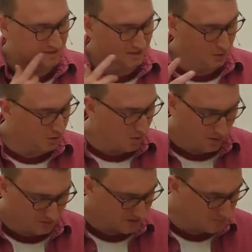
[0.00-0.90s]
He'll go
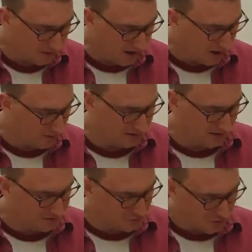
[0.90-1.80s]
on, spell that out. He
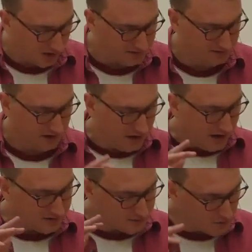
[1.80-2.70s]
says, Christ
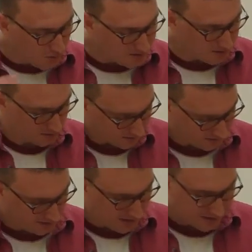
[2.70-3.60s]
has anointed
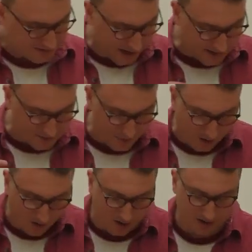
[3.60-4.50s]
us, set us
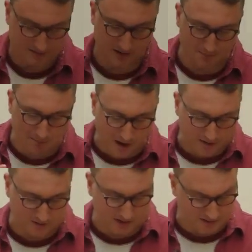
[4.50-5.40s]
apart and
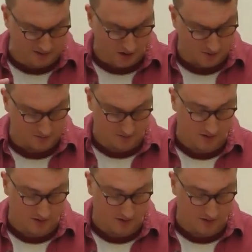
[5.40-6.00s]
marked us as his own.